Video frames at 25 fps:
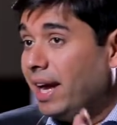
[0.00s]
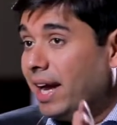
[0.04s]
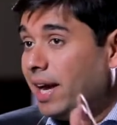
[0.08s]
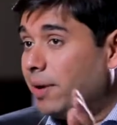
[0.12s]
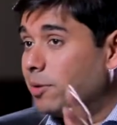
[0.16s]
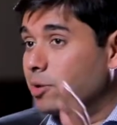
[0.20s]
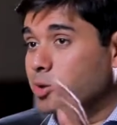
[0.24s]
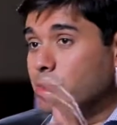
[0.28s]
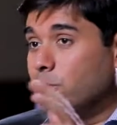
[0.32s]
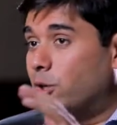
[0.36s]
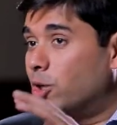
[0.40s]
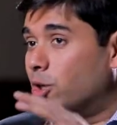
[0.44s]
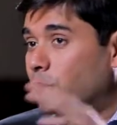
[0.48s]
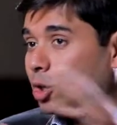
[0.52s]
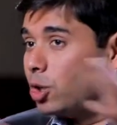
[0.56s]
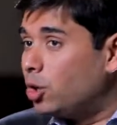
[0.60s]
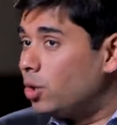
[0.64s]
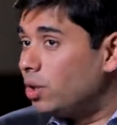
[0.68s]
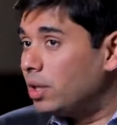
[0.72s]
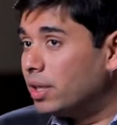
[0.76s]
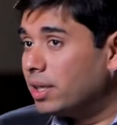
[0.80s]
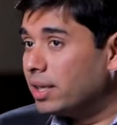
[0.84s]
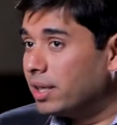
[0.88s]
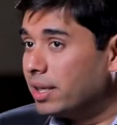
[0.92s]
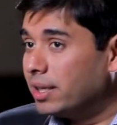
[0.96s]
it was not
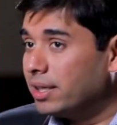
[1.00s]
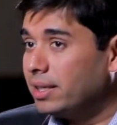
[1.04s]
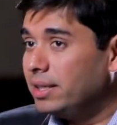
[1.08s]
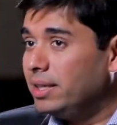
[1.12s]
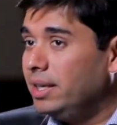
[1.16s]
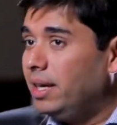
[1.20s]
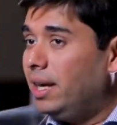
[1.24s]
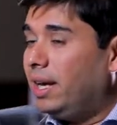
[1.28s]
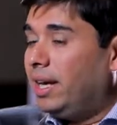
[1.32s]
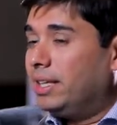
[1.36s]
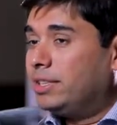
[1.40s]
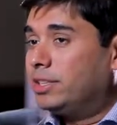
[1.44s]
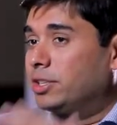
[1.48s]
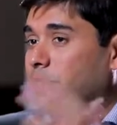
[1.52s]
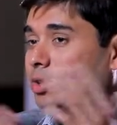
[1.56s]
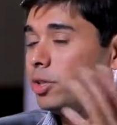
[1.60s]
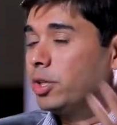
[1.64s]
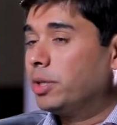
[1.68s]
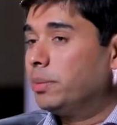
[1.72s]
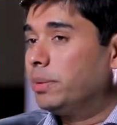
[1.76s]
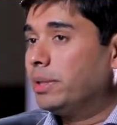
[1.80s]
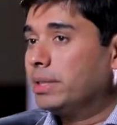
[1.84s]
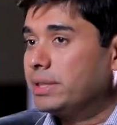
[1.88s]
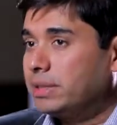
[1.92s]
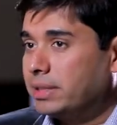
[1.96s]
low earlier, mm-hmm. It is
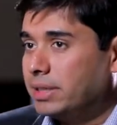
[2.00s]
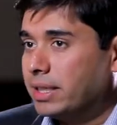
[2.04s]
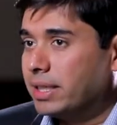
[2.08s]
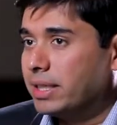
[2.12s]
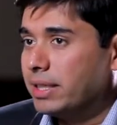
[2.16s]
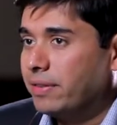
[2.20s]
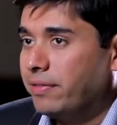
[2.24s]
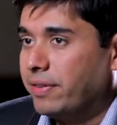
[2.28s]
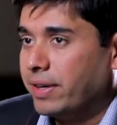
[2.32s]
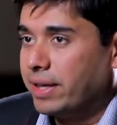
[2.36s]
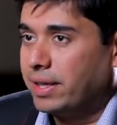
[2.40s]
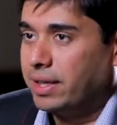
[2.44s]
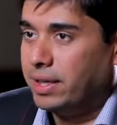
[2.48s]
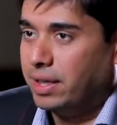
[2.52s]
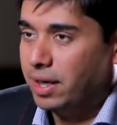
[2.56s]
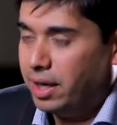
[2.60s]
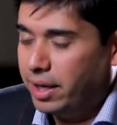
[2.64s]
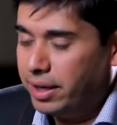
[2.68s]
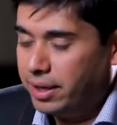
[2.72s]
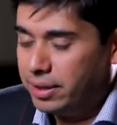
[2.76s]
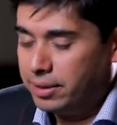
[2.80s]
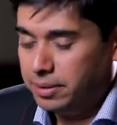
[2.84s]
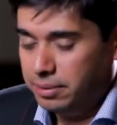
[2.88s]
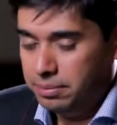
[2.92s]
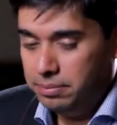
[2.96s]
going to be significantly
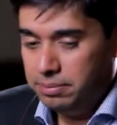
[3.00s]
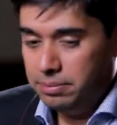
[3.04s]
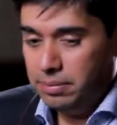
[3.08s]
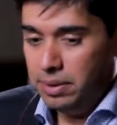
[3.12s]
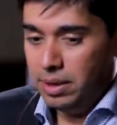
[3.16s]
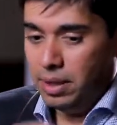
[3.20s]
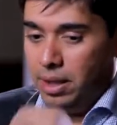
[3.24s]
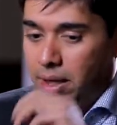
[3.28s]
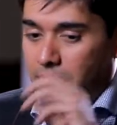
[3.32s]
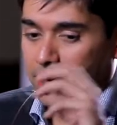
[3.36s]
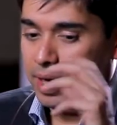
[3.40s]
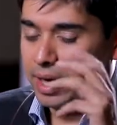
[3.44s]
higher. Right.